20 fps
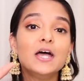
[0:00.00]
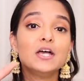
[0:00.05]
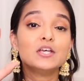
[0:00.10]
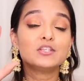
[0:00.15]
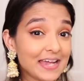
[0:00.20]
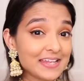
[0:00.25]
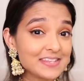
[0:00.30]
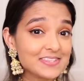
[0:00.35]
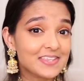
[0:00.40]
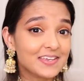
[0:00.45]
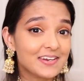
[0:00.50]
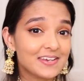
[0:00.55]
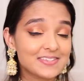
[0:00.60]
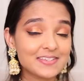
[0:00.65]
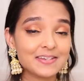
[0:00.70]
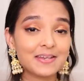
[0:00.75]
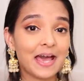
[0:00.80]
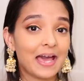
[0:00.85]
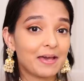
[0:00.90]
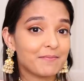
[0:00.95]
That's the
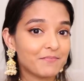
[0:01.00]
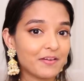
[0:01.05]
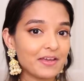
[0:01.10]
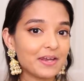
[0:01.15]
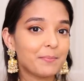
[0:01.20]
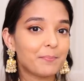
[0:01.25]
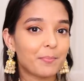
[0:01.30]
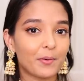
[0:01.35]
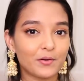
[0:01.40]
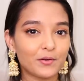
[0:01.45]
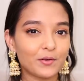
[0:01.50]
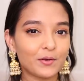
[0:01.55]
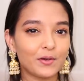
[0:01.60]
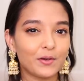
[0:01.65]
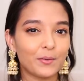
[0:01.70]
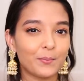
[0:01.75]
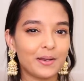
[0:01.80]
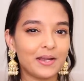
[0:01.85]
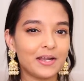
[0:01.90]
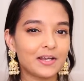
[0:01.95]
reason I'm very
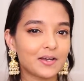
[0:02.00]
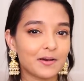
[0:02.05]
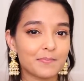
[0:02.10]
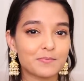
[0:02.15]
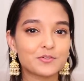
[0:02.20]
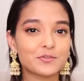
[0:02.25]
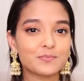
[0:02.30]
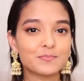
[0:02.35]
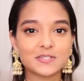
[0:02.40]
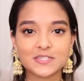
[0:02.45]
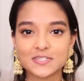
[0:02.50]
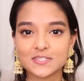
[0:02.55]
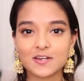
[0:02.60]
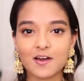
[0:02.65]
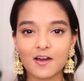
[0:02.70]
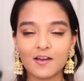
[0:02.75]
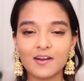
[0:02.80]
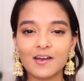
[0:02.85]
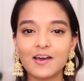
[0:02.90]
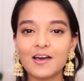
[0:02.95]
particular when it comes to
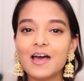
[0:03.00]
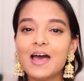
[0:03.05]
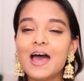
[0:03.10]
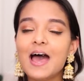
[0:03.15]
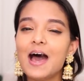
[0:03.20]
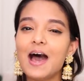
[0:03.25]
mascara.